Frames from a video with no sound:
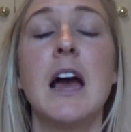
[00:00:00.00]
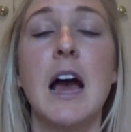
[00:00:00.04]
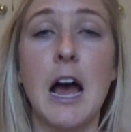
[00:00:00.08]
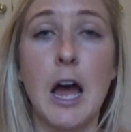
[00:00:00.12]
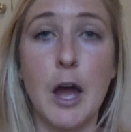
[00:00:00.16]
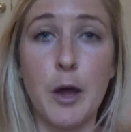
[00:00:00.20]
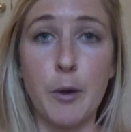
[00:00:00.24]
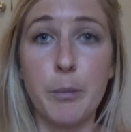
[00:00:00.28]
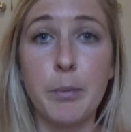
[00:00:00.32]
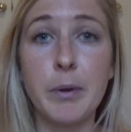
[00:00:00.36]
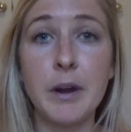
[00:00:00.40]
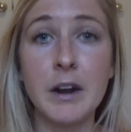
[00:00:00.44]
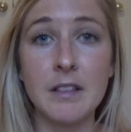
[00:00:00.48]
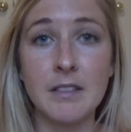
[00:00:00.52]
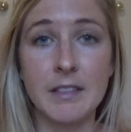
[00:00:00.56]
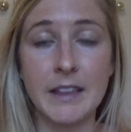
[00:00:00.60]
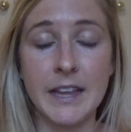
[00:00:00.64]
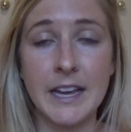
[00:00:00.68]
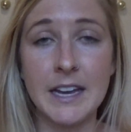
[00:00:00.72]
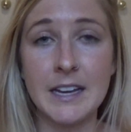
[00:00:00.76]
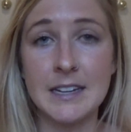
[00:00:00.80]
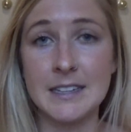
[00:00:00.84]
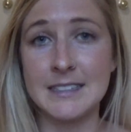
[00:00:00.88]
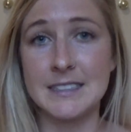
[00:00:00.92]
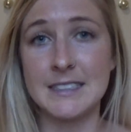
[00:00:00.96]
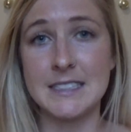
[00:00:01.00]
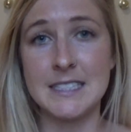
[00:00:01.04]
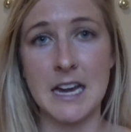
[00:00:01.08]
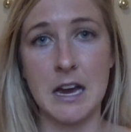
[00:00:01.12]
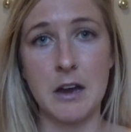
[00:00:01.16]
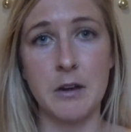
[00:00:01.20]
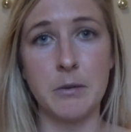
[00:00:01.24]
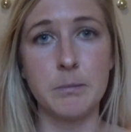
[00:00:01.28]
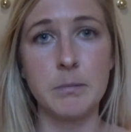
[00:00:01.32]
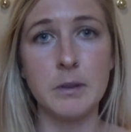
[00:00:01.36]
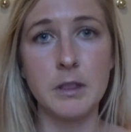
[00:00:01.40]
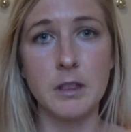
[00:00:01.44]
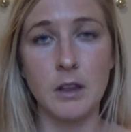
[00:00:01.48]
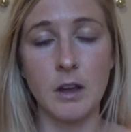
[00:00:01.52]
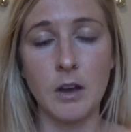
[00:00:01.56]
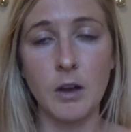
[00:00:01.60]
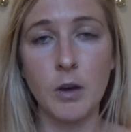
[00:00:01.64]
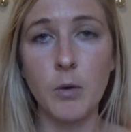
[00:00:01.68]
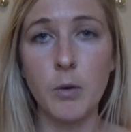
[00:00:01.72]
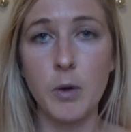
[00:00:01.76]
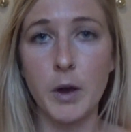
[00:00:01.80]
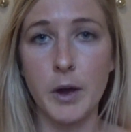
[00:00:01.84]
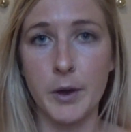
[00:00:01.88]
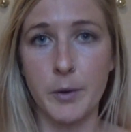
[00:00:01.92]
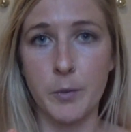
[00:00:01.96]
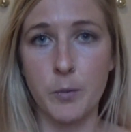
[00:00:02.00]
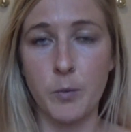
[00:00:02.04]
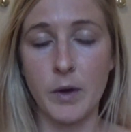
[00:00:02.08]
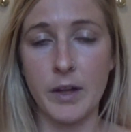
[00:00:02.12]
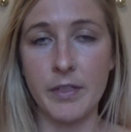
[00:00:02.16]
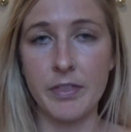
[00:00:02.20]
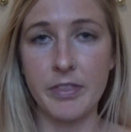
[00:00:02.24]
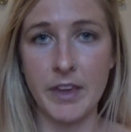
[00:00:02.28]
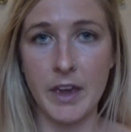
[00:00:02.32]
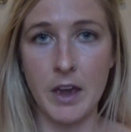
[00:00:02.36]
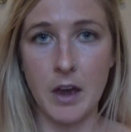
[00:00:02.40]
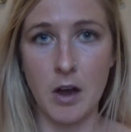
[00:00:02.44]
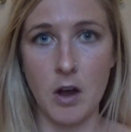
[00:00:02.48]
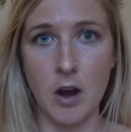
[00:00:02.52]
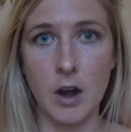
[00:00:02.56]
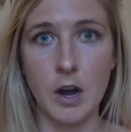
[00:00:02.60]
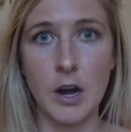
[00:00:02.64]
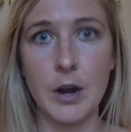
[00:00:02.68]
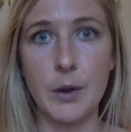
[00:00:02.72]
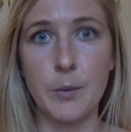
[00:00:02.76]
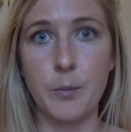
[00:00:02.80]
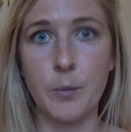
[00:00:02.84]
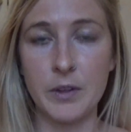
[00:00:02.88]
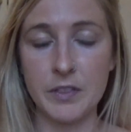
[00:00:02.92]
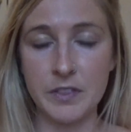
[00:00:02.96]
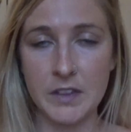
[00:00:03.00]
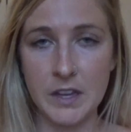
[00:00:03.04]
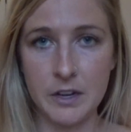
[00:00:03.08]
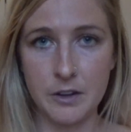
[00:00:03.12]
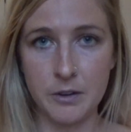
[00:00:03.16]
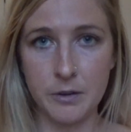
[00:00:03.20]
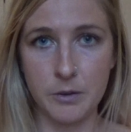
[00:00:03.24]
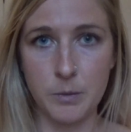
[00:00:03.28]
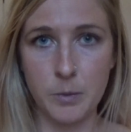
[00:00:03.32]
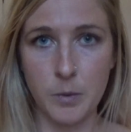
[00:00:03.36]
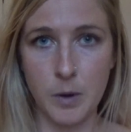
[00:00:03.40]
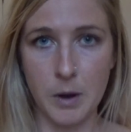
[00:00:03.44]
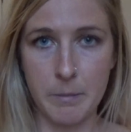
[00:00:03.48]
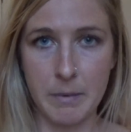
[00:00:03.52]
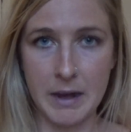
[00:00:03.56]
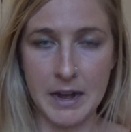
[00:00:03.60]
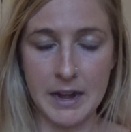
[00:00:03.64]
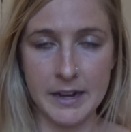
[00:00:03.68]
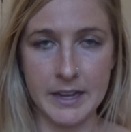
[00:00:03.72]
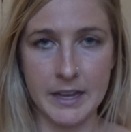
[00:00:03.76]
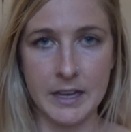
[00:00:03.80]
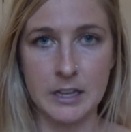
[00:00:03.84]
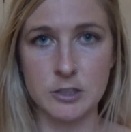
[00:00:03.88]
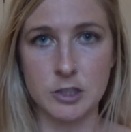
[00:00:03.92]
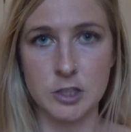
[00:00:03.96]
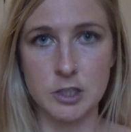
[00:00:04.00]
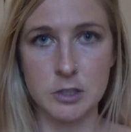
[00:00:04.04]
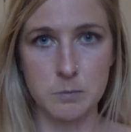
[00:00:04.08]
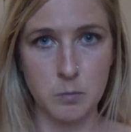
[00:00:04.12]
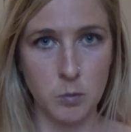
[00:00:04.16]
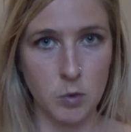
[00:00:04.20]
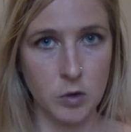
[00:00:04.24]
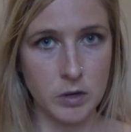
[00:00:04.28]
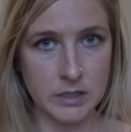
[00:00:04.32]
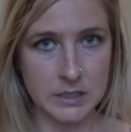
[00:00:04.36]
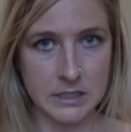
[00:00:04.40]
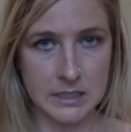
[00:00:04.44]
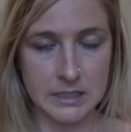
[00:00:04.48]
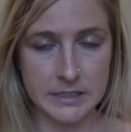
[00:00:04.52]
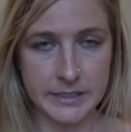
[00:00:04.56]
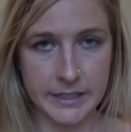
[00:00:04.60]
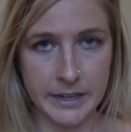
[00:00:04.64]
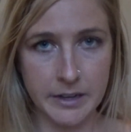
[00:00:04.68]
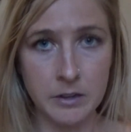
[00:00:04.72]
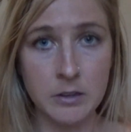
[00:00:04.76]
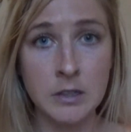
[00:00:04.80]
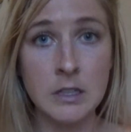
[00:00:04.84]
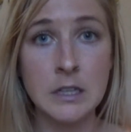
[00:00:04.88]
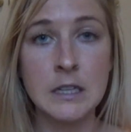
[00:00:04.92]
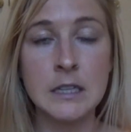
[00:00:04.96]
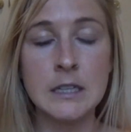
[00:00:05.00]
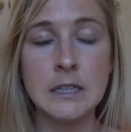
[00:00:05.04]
I will put a link down below on what they are and what they do to our body and just more in detail.